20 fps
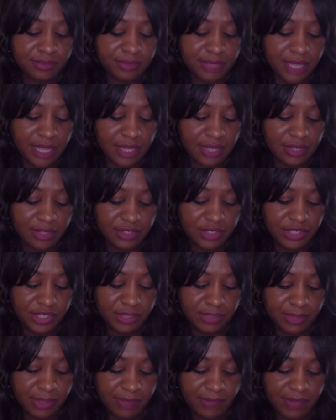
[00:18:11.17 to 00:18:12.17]
Y'all know
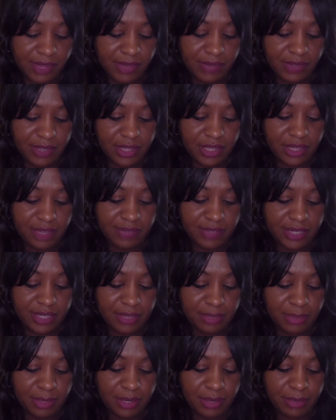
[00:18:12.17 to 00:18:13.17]
she's my favorite loving
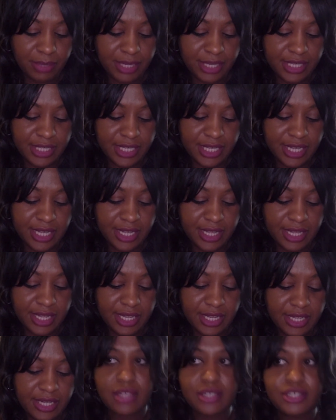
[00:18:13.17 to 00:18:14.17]
hip-hop AT
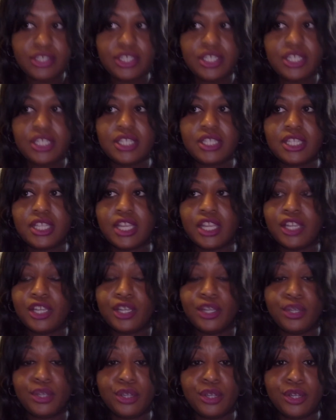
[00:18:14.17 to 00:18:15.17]
alien. But she said,
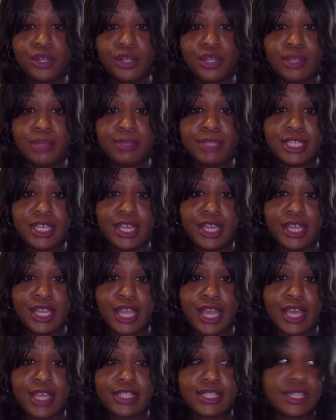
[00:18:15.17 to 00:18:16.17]
girl, let me tell
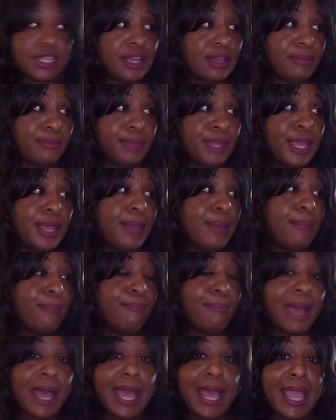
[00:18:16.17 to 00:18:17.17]
y'all something.
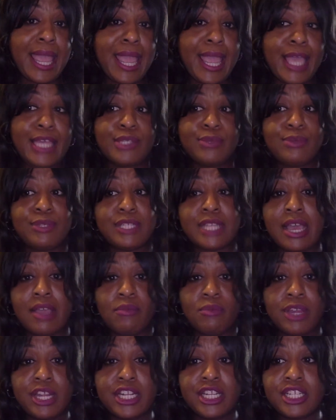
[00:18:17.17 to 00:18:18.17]
My ass was
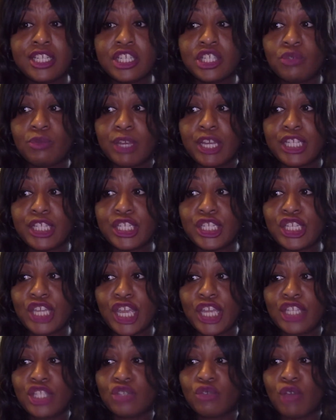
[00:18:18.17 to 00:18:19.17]
not ready to sweat
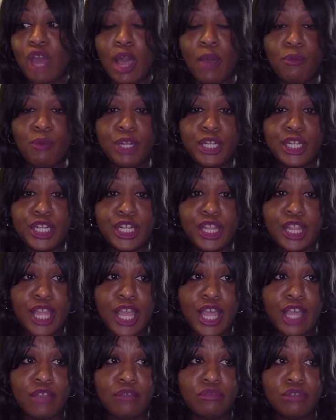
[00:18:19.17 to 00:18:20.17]
today, so I went in the
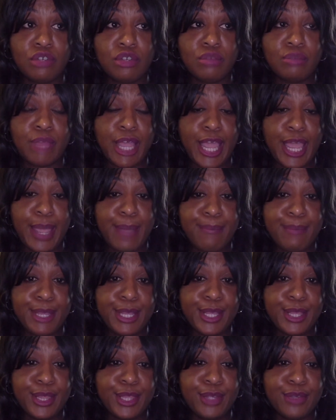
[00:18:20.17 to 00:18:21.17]
locker room, had me
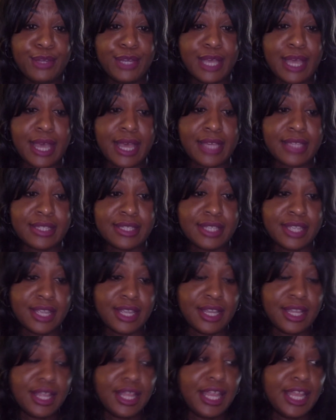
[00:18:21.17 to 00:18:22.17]
a little
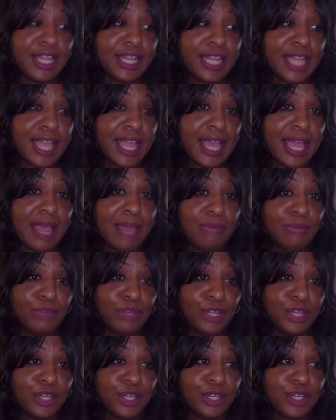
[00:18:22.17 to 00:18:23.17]
cocktail, and now I'm
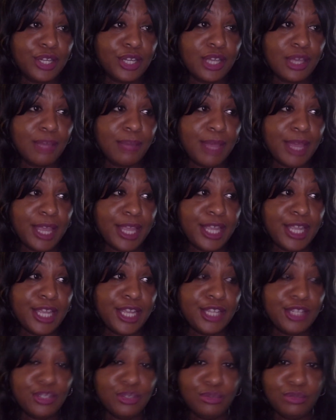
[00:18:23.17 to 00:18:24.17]
ready to come out
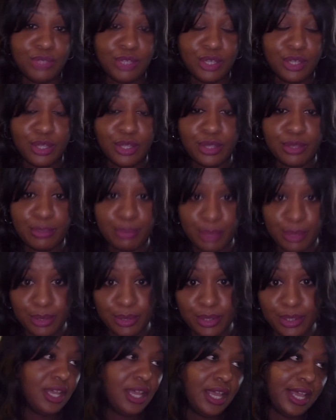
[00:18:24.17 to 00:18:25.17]
here and do the other
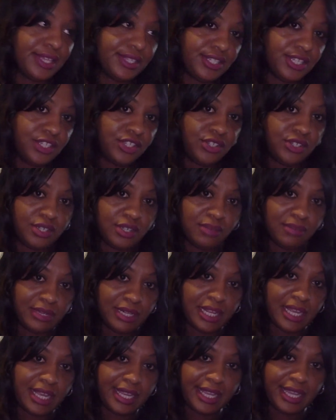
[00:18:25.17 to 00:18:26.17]
part. I said, you know
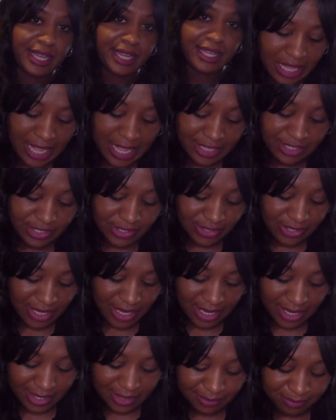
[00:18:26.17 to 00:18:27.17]
what? I can't. I just
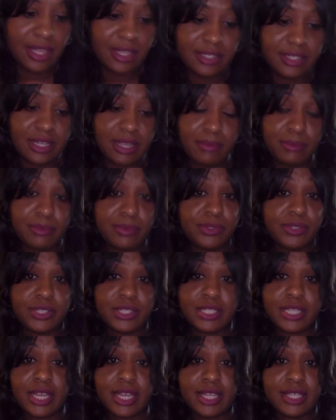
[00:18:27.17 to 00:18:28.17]
can't. Tommy was
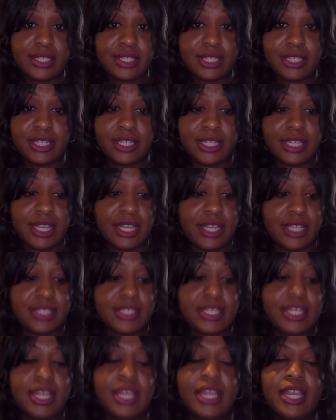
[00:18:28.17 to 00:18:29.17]
just like, Estelita can't
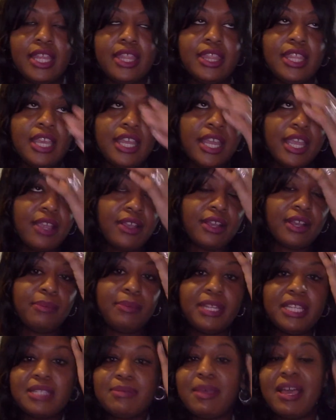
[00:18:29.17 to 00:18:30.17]
sing. And then Eric
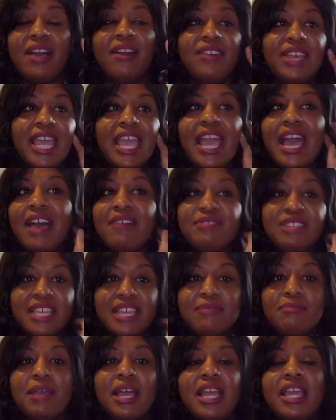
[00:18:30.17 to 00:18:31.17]
committed to my, okay, I've
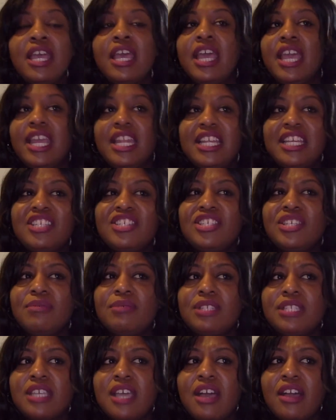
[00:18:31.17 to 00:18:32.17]
done my. And then she
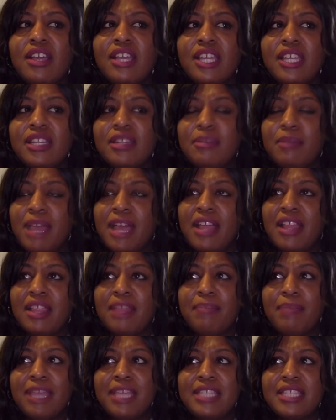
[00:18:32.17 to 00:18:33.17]
was talking
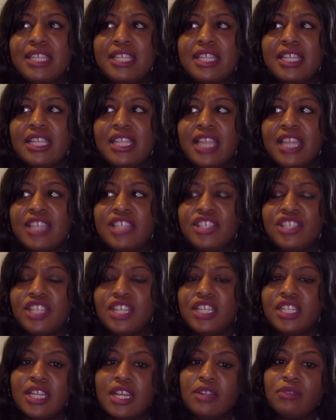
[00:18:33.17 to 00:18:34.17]
about basically like
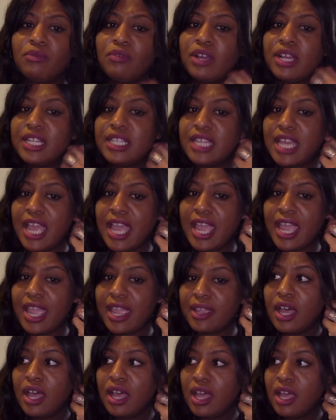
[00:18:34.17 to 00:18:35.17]
she had done one
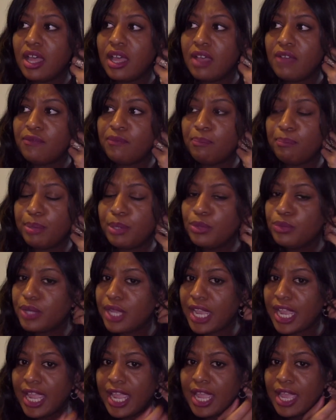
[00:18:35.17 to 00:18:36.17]
day of boot
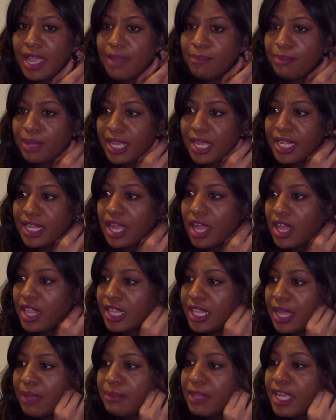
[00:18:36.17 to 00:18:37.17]
camp and all
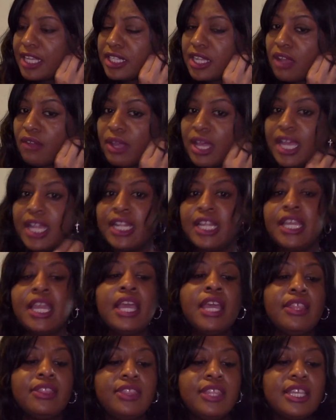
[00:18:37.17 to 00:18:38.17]
that. I'm like, no, honey,
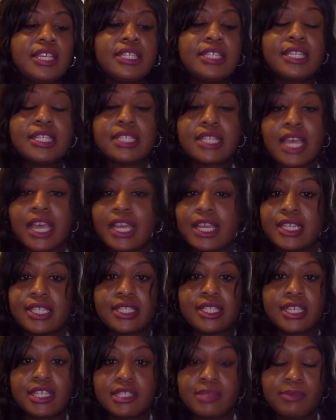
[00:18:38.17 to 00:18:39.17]
this is like a
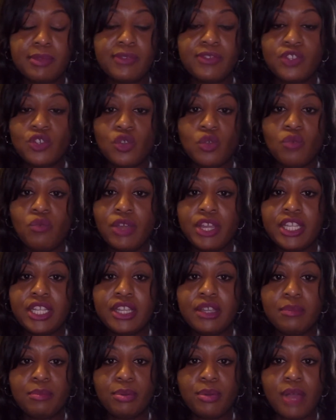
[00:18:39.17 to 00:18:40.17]
6 month to a 1
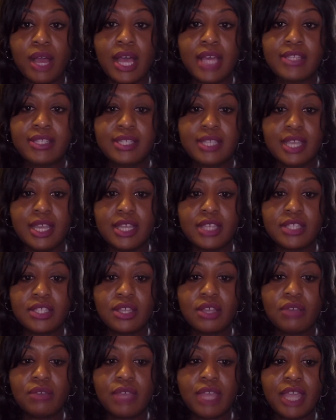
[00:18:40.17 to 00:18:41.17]
year process.
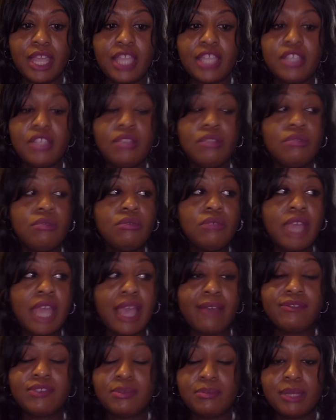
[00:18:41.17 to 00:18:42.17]
Okay, you
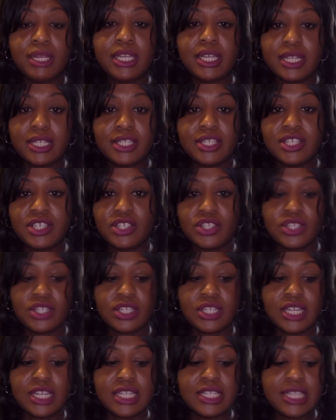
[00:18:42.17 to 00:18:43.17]
have to be
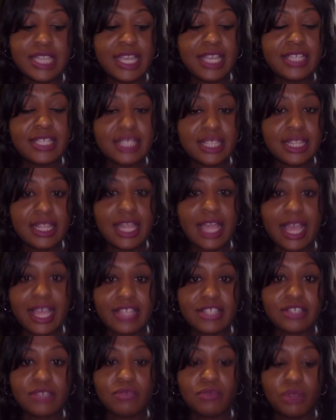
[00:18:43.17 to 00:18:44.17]
conditioned. It takes a
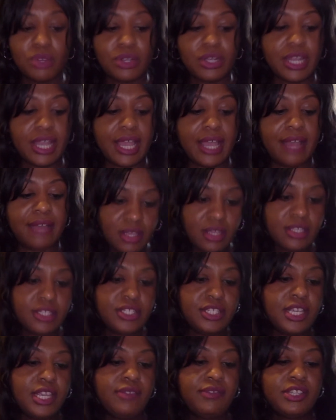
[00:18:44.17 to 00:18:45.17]
lot to work out.
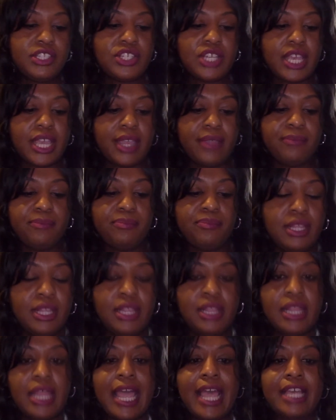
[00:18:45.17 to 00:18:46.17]
Stevie J
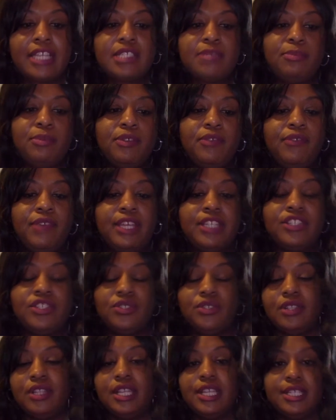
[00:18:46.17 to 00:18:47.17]
lacks
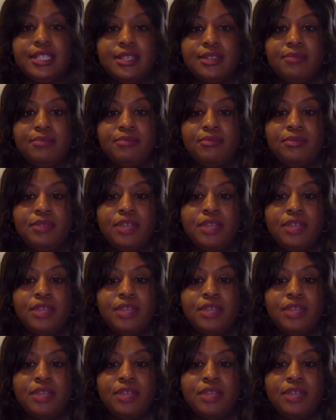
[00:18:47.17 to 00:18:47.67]
professionalism.